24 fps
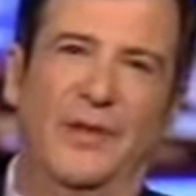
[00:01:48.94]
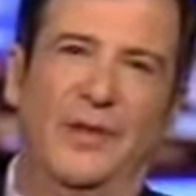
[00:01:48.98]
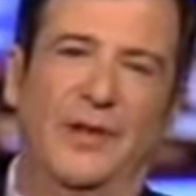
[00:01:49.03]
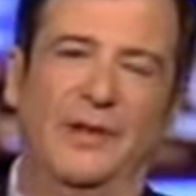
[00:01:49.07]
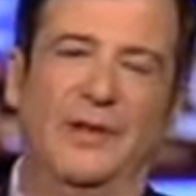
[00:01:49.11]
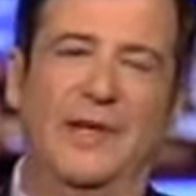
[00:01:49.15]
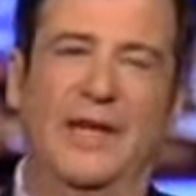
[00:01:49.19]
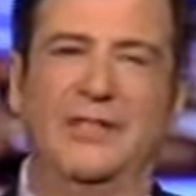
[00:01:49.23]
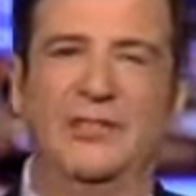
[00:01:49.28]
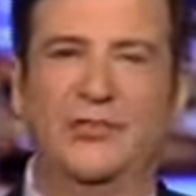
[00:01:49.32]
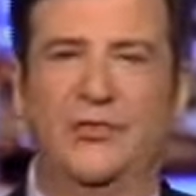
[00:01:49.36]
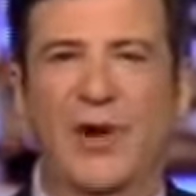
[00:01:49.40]

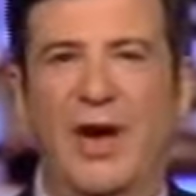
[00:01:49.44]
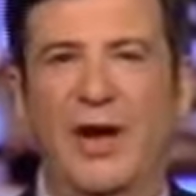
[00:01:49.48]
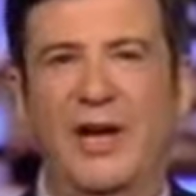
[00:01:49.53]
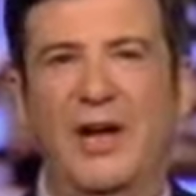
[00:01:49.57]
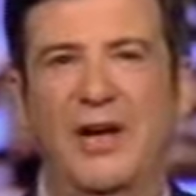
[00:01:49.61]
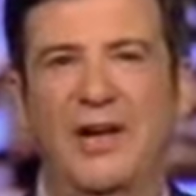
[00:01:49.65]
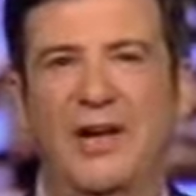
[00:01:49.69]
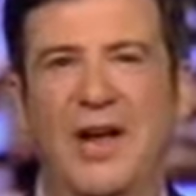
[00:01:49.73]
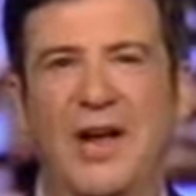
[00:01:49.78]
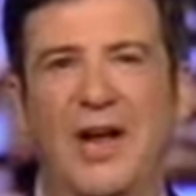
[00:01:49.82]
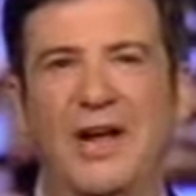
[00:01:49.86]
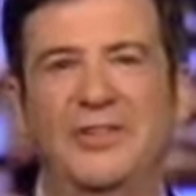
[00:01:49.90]
Let's
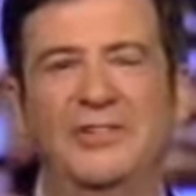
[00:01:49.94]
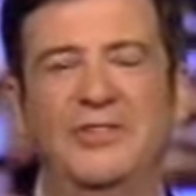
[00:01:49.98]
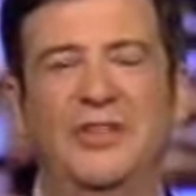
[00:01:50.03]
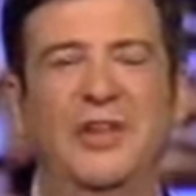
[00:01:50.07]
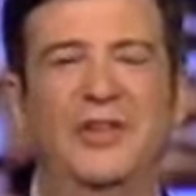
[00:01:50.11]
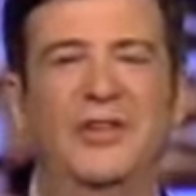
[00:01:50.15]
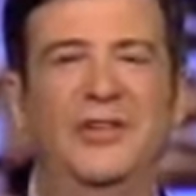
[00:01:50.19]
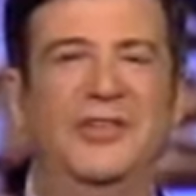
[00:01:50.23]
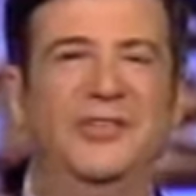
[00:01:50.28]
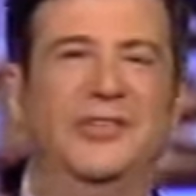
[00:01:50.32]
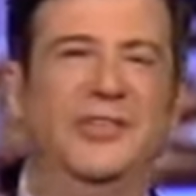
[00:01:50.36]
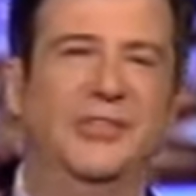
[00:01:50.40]
recognize that
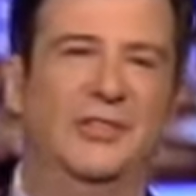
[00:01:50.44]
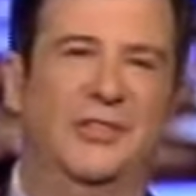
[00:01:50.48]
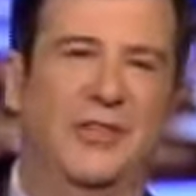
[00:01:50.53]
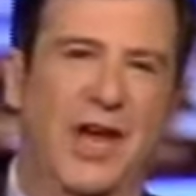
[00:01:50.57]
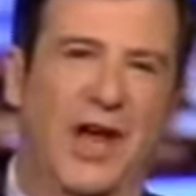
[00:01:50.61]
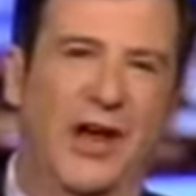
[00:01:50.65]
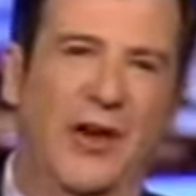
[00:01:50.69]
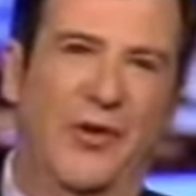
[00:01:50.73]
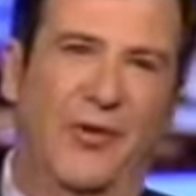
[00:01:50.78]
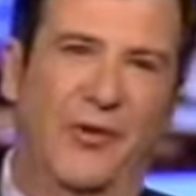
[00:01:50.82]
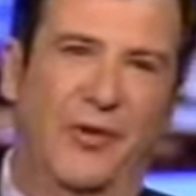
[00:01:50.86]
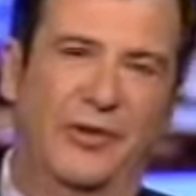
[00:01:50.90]
this is
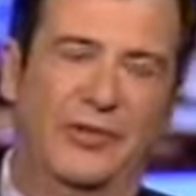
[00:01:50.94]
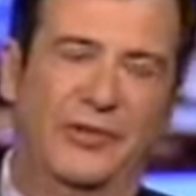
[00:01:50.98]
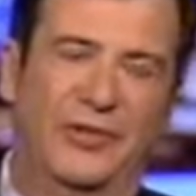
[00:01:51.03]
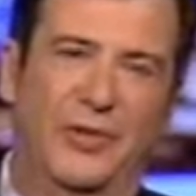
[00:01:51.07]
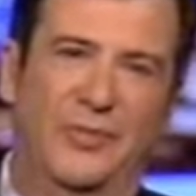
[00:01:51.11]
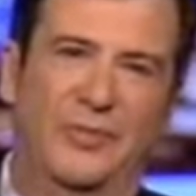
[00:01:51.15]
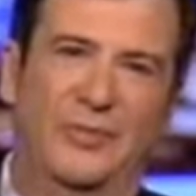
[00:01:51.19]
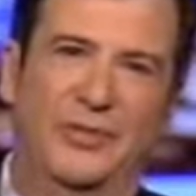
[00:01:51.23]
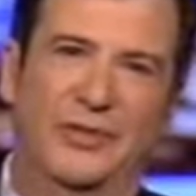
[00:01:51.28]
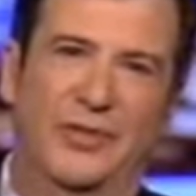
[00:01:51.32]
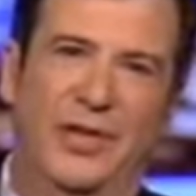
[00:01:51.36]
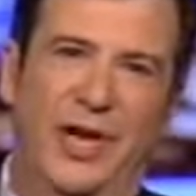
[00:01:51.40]
not only
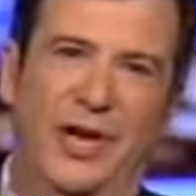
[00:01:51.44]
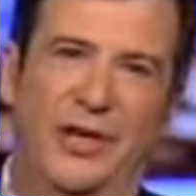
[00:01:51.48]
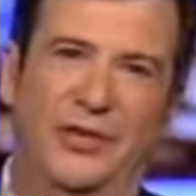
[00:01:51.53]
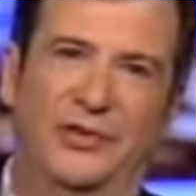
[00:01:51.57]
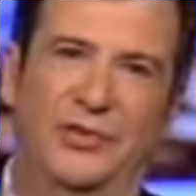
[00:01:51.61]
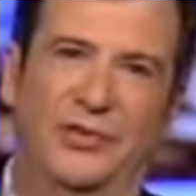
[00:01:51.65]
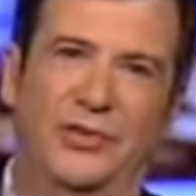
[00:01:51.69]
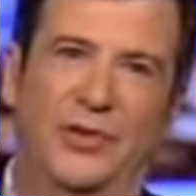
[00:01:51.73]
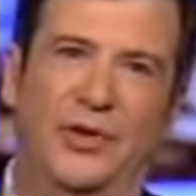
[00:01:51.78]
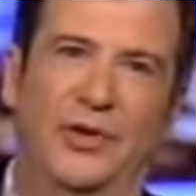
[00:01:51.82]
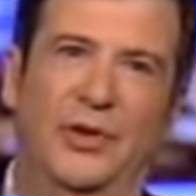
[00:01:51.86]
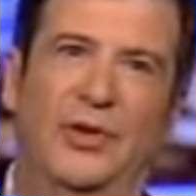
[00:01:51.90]

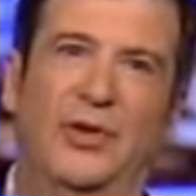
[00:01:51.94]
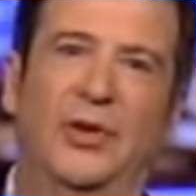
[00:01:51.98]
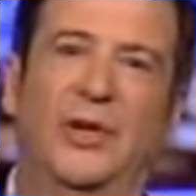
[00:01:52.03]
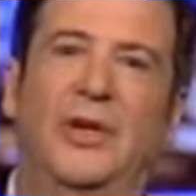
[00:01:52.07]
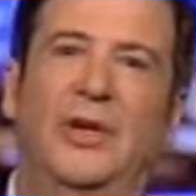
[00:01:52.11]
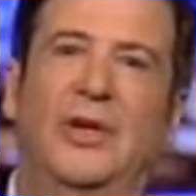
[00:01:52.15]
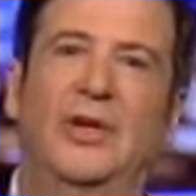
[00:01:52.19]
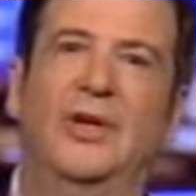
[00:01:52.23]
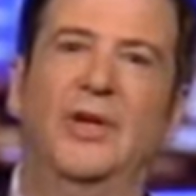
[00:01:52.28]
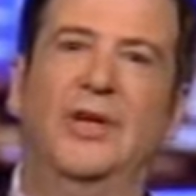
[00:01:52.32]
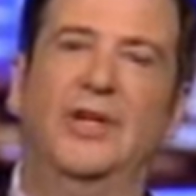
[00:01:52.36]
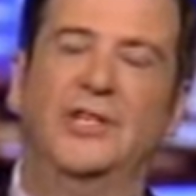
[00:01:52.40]
substantial
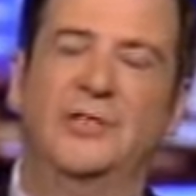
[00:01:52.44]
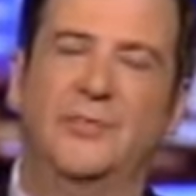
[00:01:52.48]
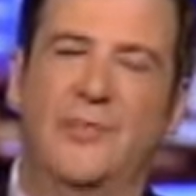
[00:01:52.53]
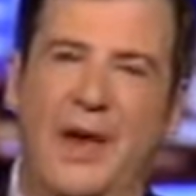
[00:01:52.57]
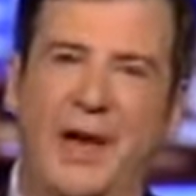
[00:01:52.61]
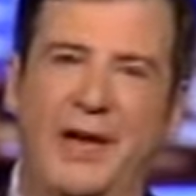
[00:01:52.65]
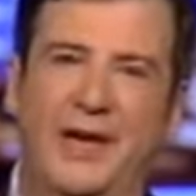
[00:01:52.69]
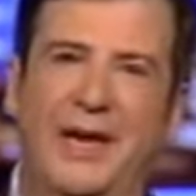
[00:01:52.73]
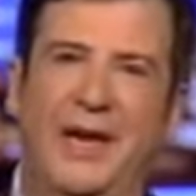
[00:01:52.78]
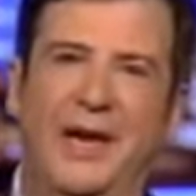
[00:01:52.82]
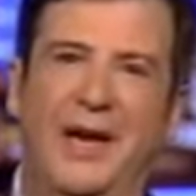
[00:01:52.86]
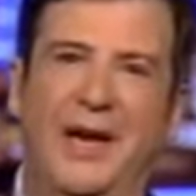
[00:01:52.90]

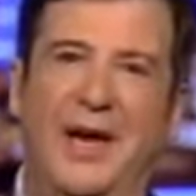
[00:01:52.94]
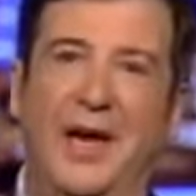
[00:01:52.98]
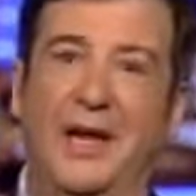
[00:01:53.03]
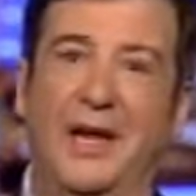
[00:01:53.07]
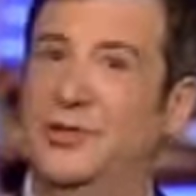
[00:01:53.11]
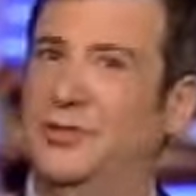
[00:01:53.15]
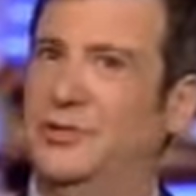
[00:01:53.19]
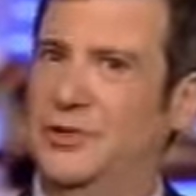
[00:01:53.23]
spending cuts,